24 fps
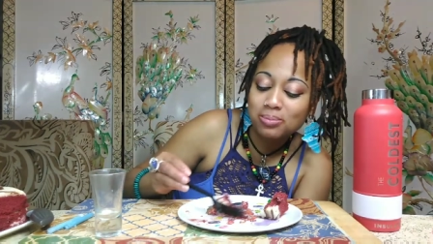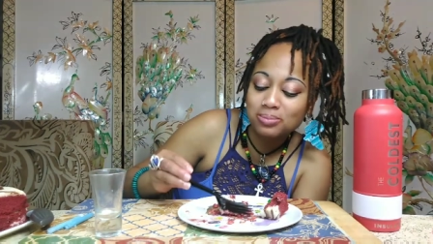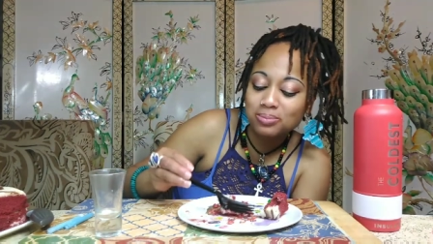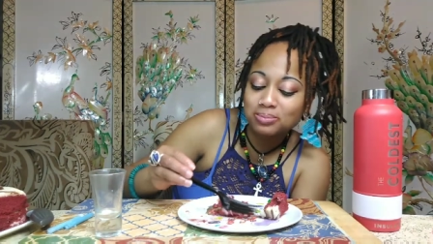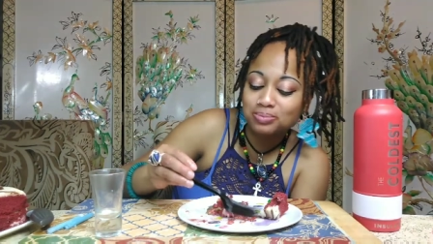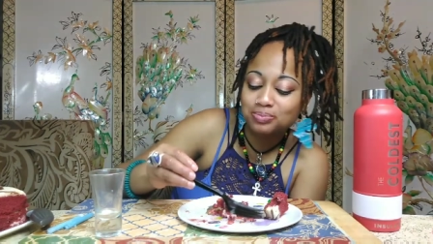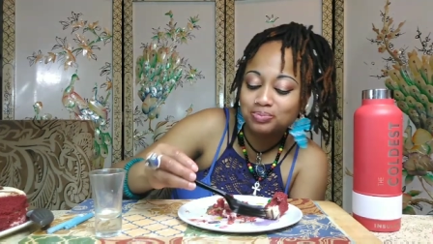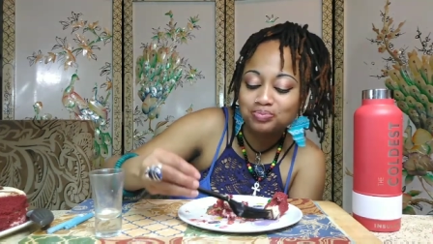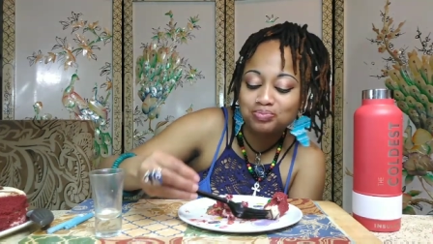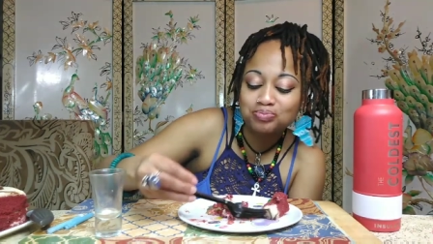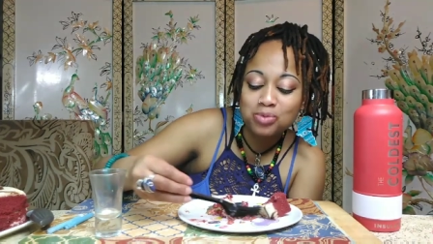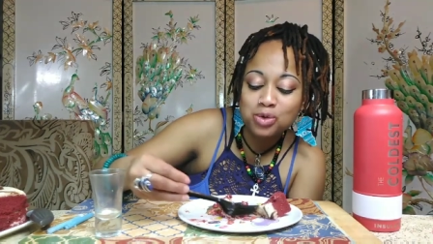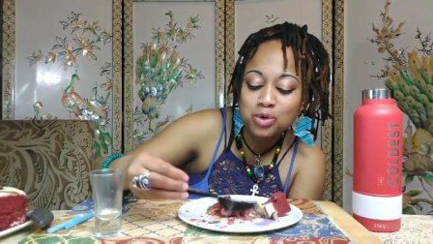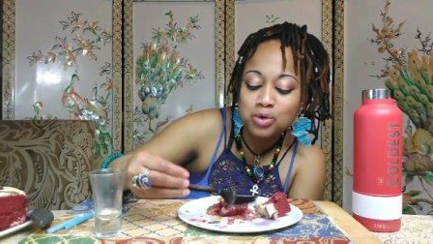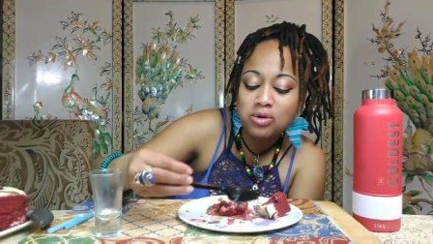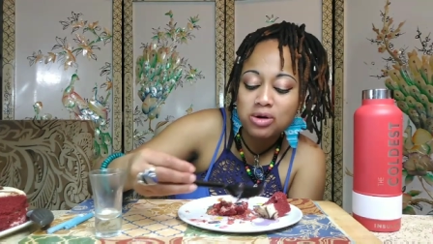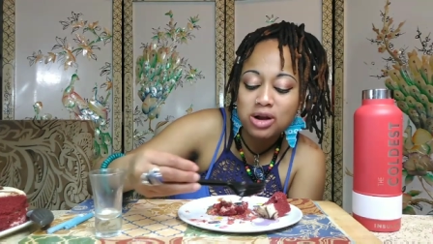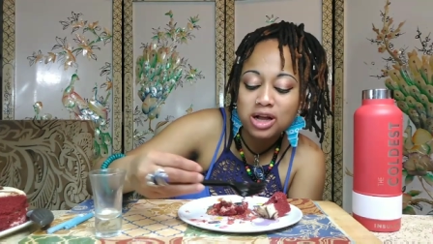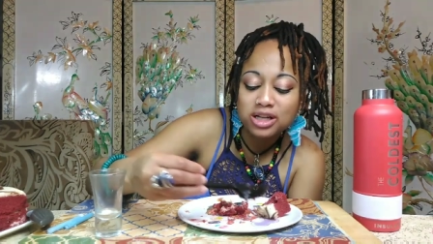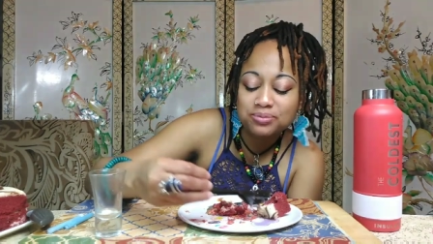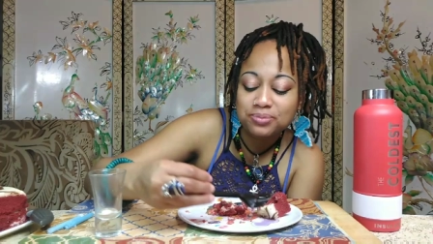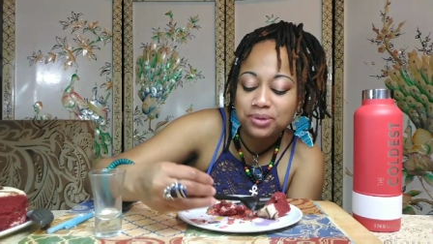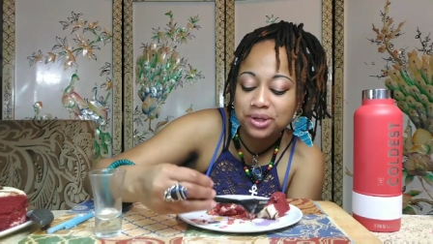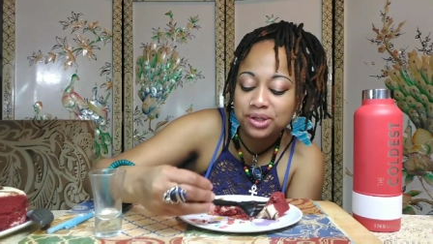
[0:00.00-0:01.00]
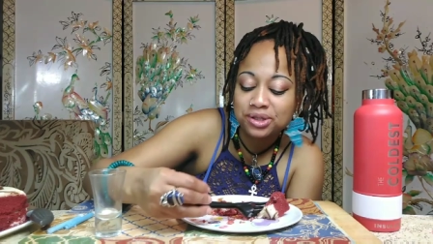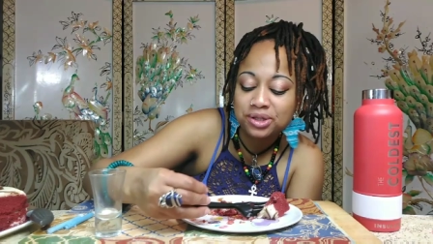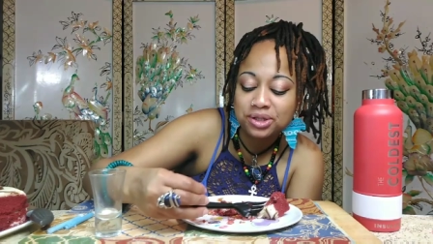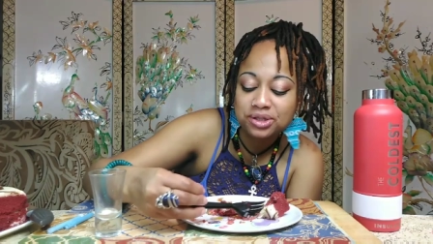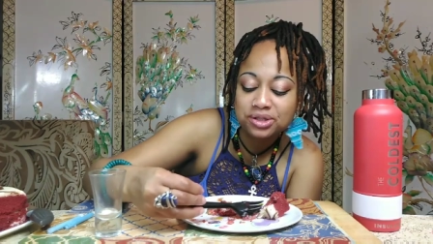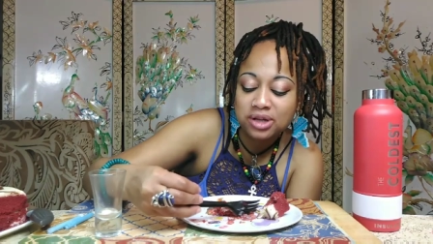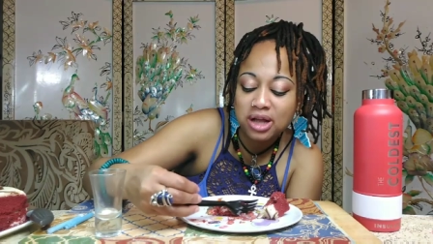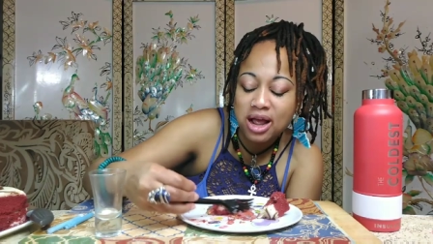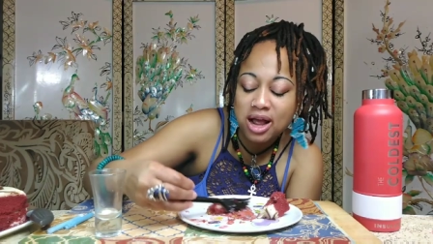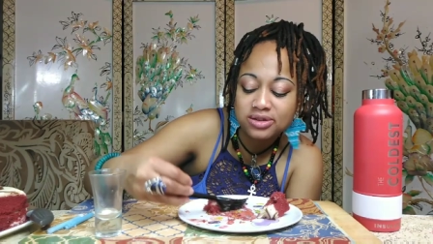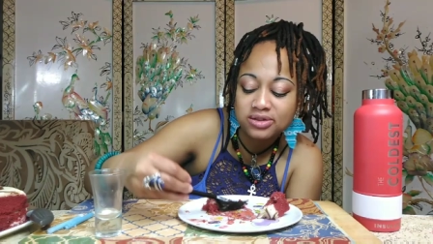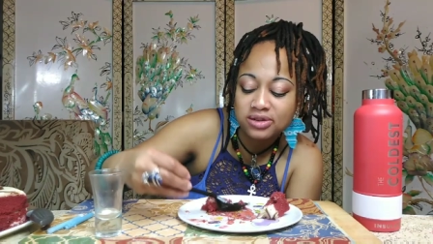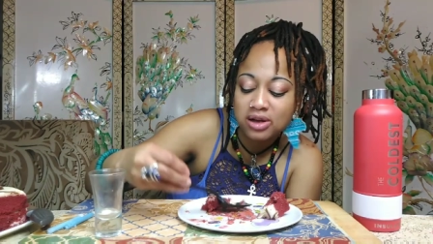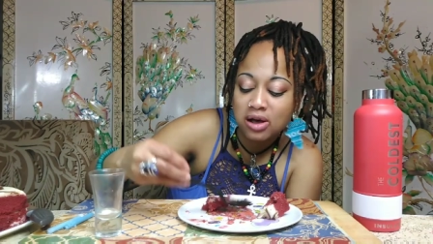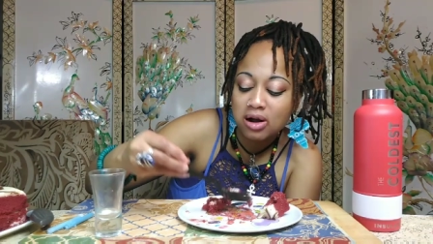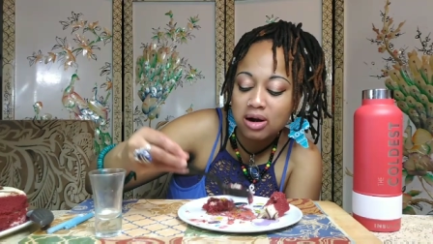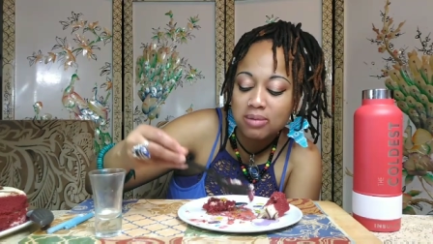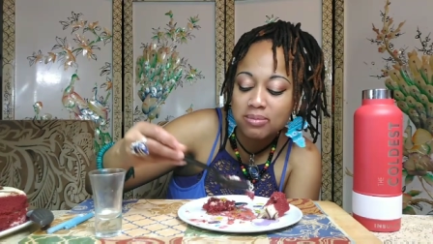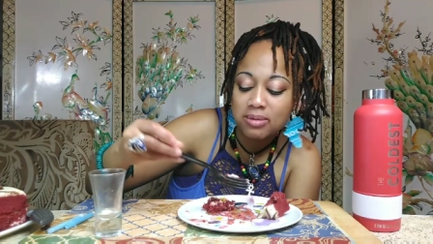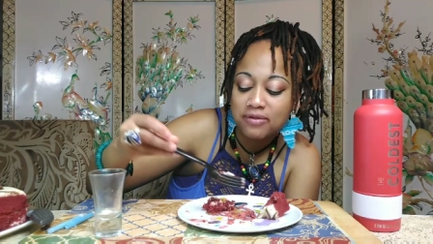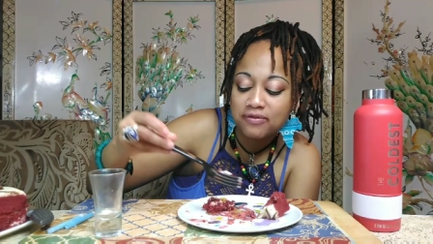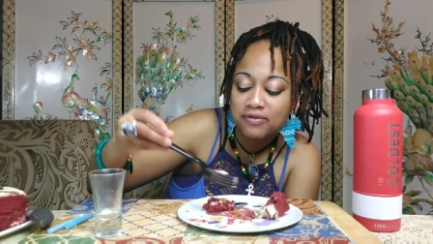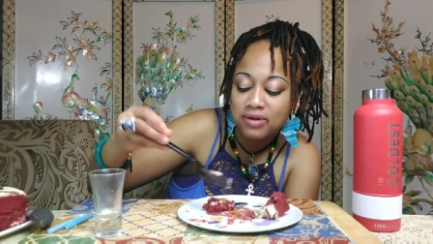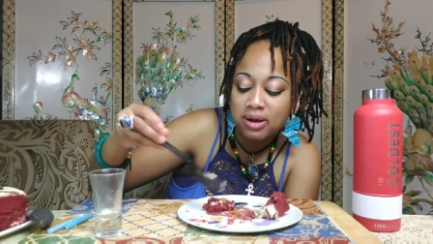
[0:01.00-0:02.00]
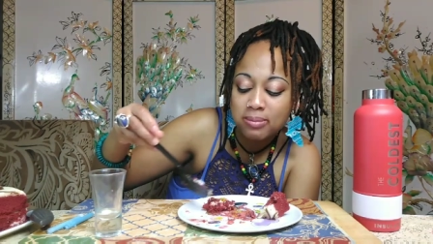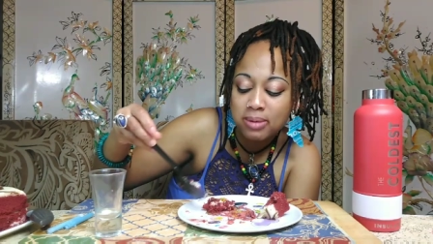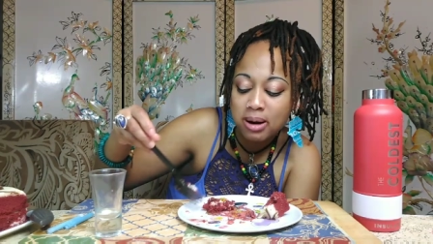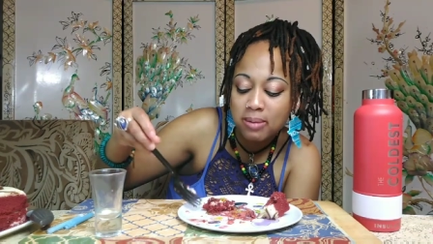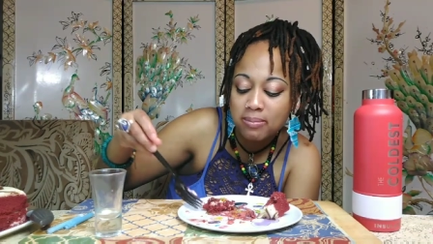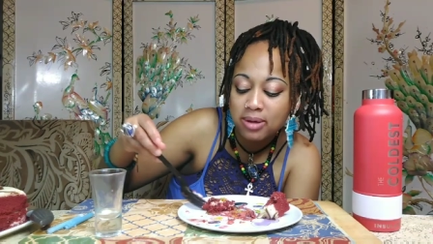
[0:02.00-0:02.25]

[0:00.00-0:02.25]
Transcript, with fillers: can ask my sister, ask all of my family.